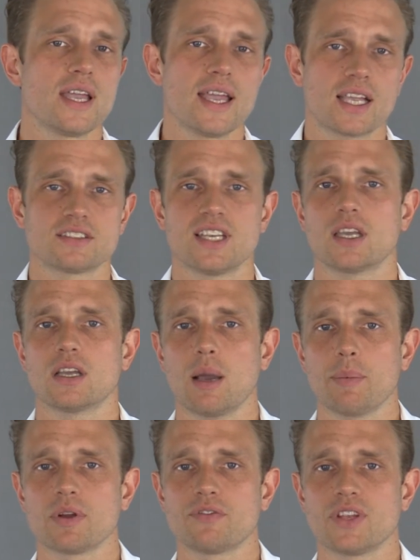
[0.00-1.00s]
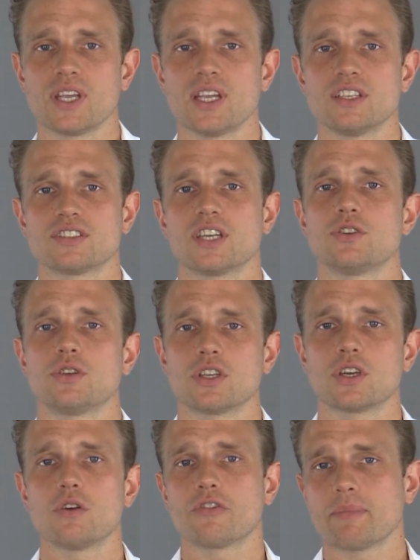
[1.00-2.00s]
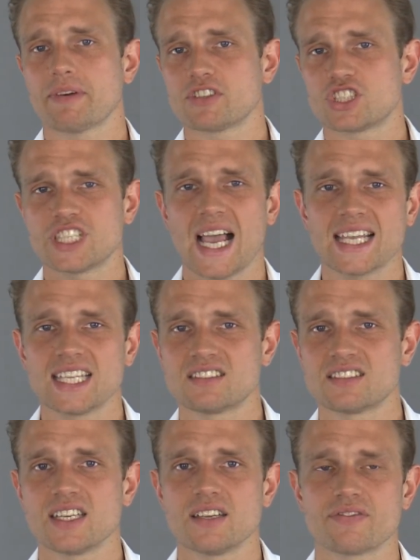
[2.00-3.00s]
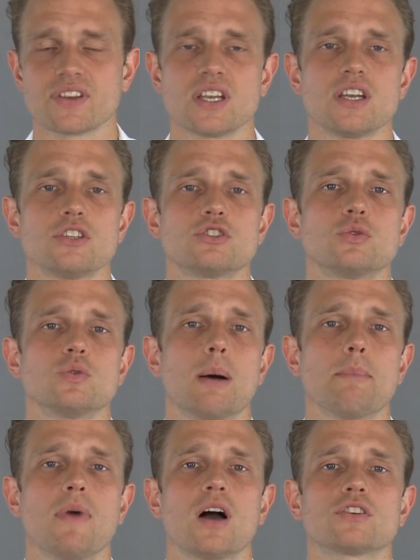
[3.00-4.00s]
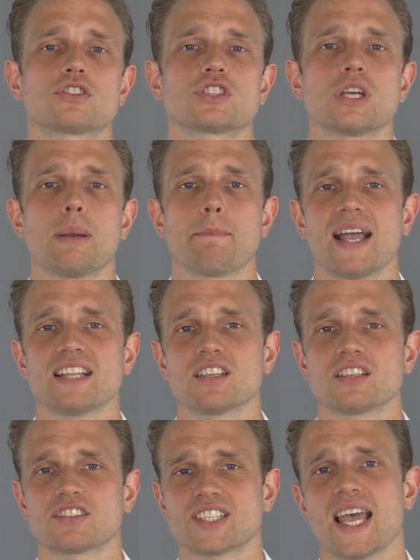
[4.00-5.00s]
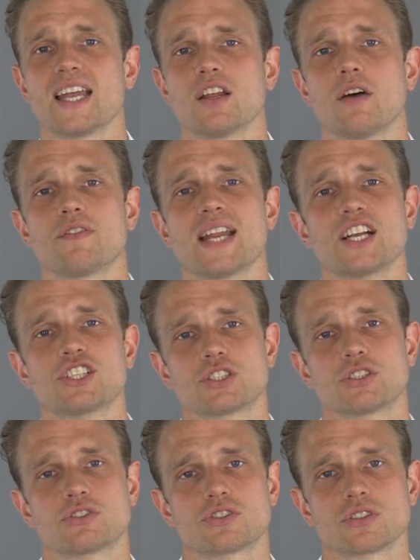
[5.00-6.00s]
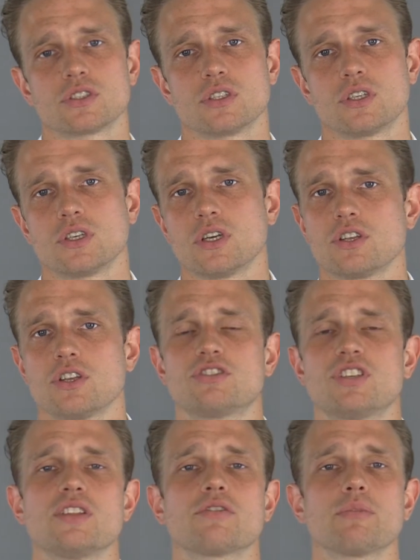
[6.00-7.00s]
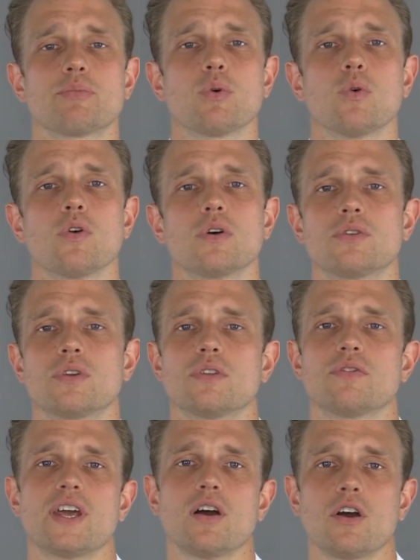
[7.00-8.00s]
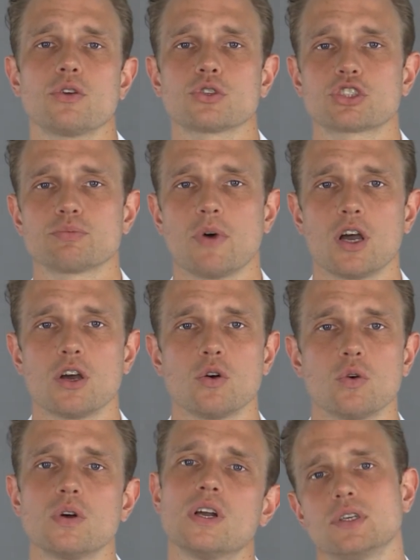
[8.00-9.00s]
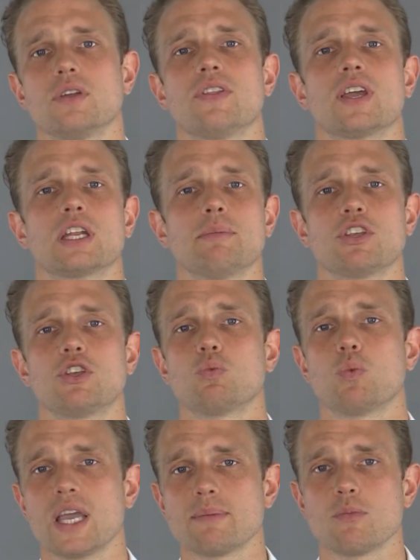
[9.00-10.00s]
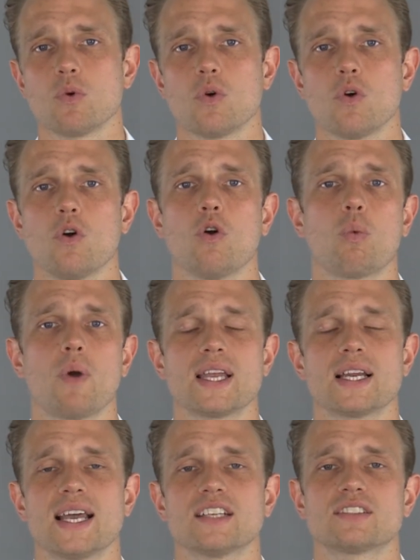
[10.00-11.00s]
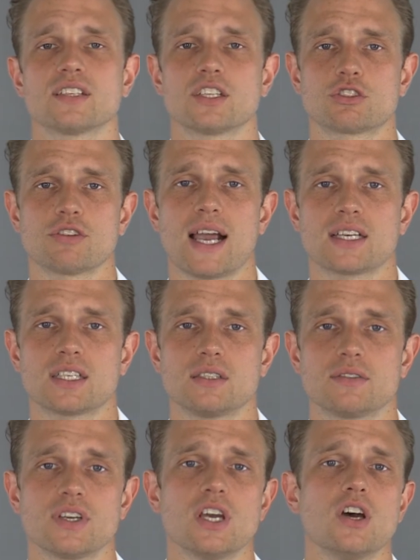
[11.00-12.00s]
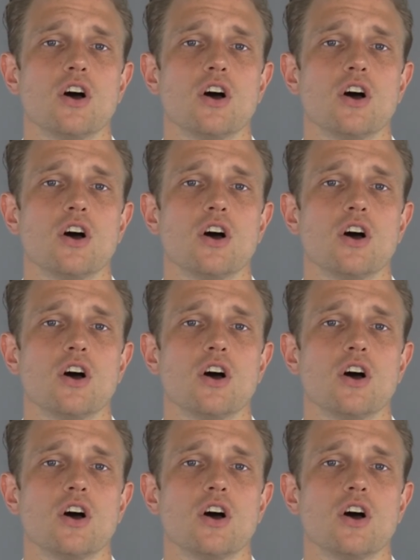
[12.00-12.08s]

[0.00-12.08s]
It can take a couple of years and you can go from having jagged teeth to a much better set of gnashers. Your teeth are important. They are your smile. They're going to make you way more or way less attractive.